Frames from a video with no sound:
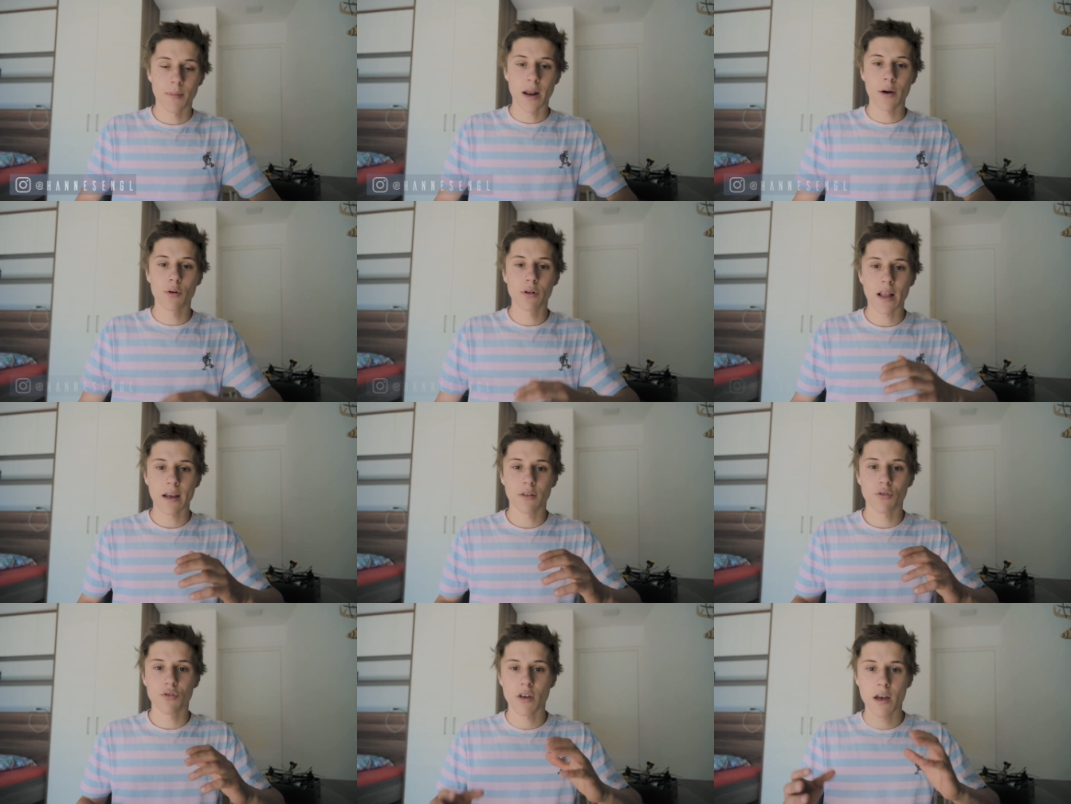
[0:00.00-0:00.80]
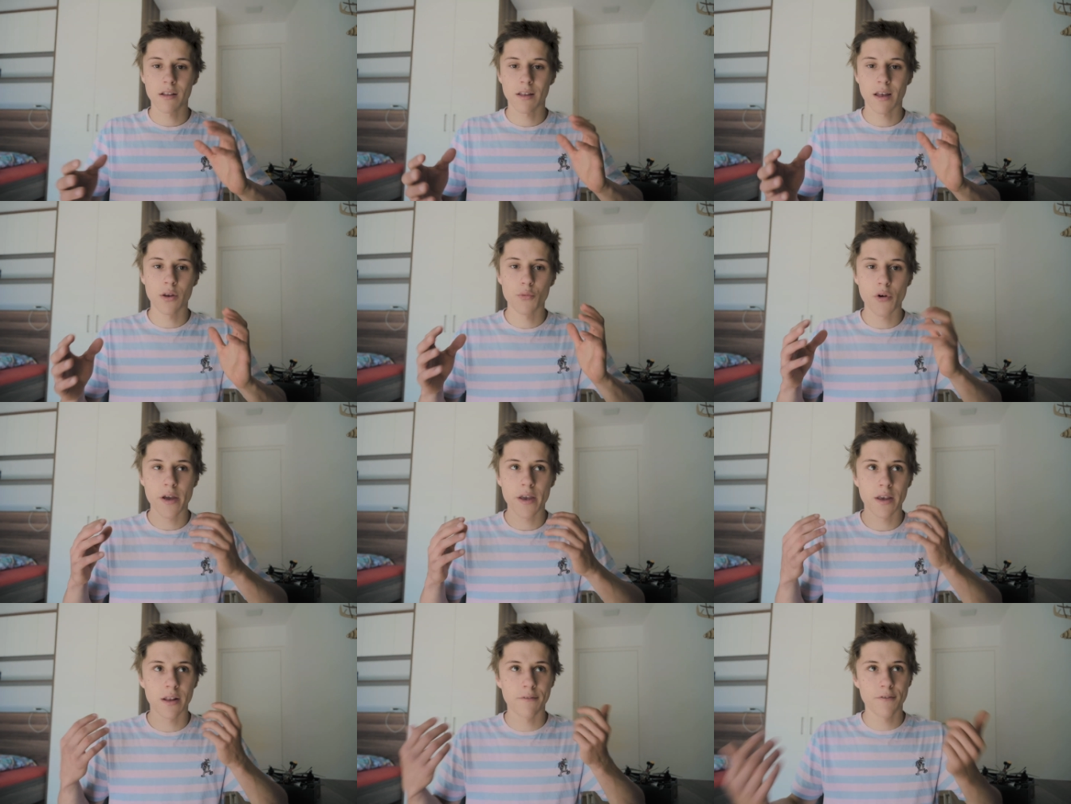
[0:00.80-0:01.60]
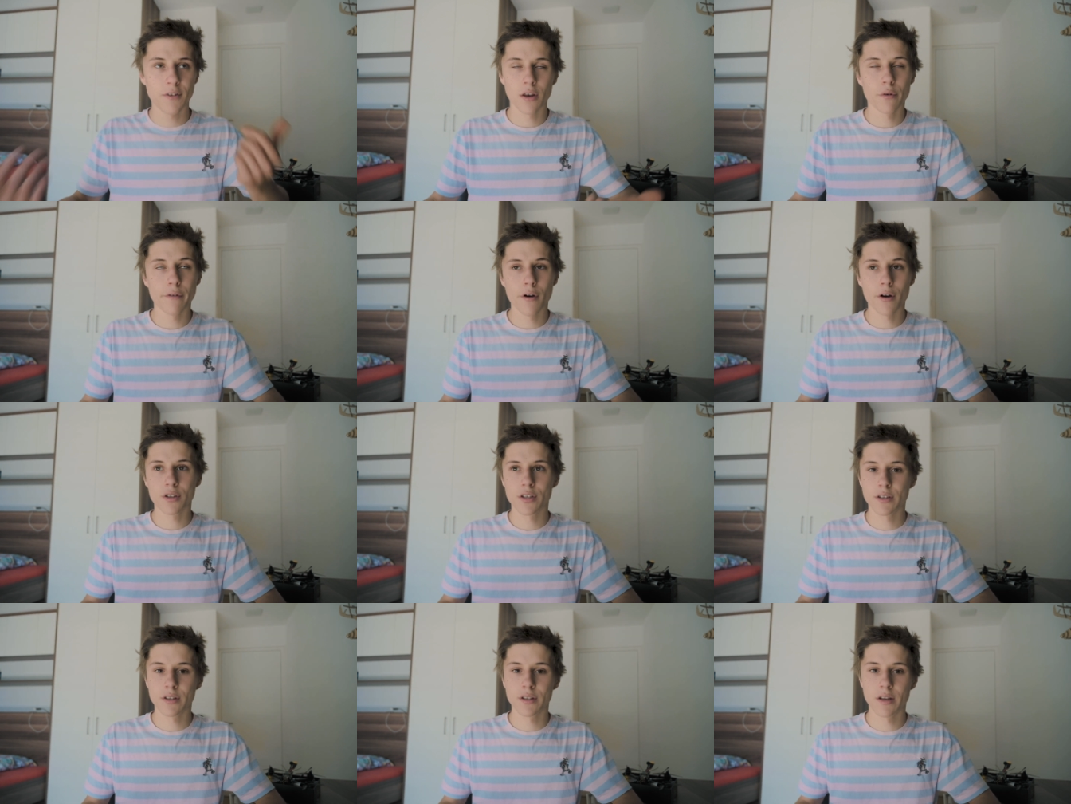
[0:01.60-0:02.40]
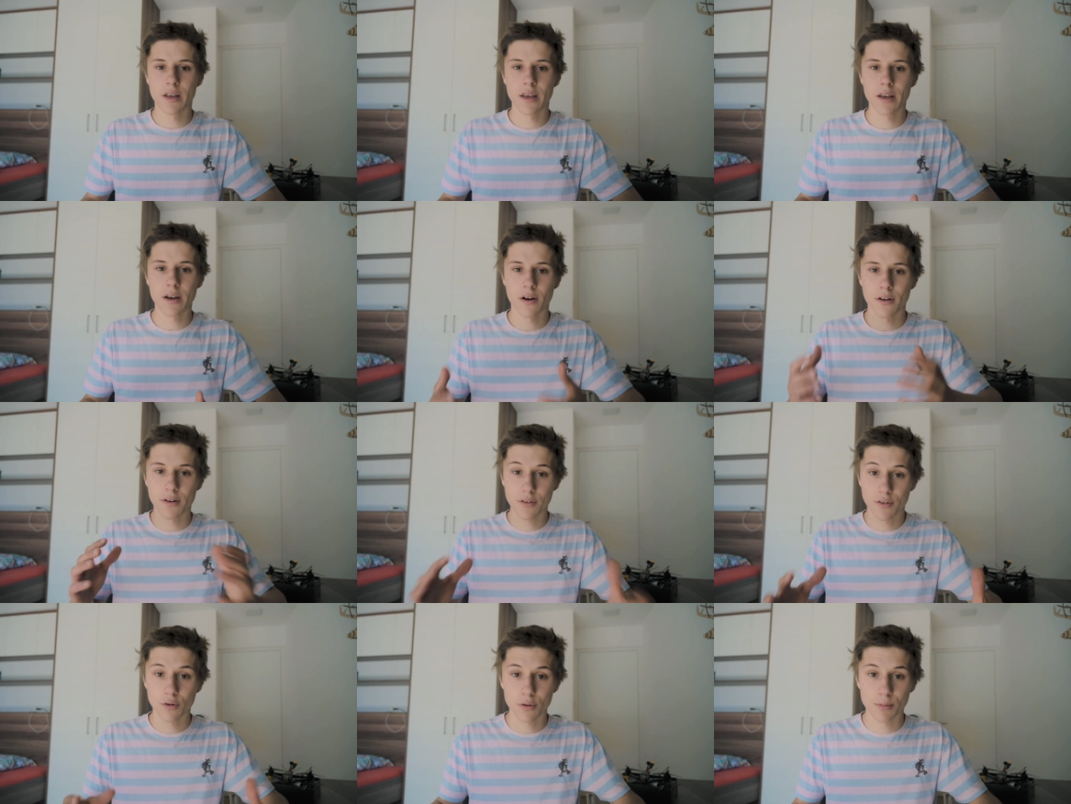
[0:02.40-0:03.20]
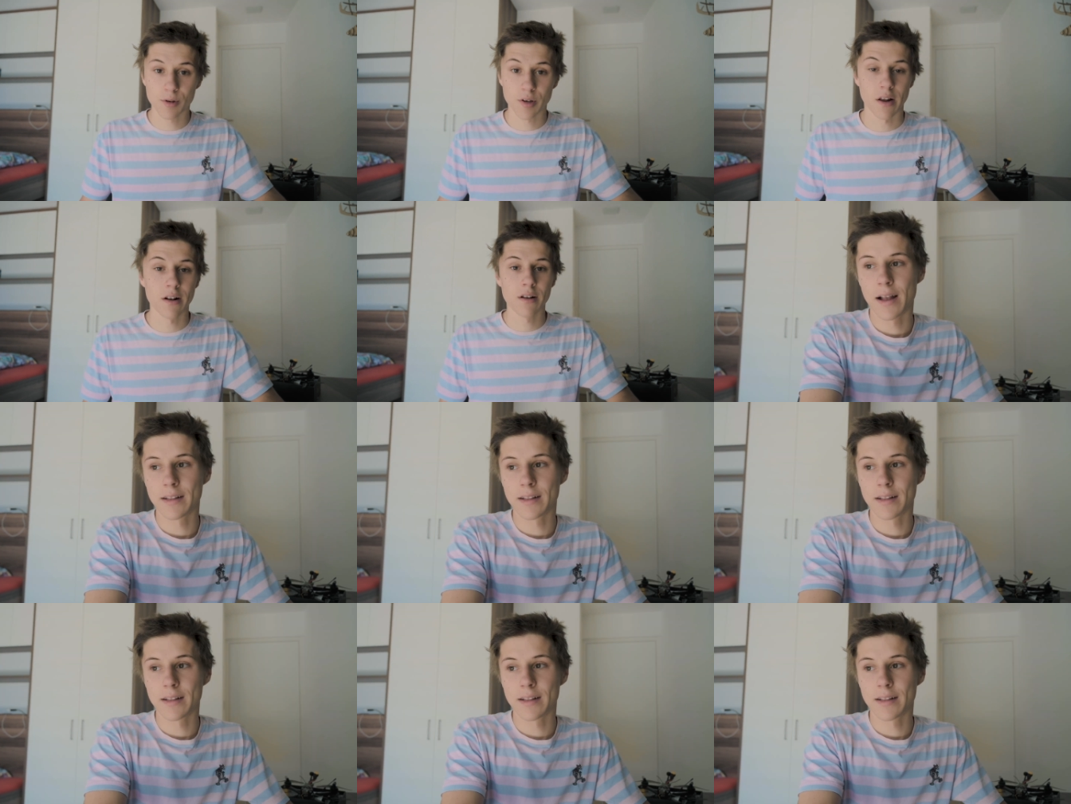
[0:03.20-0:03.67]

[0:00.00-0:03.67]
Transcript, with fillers: But I would like to share it anyway in video version here on this YouTube channel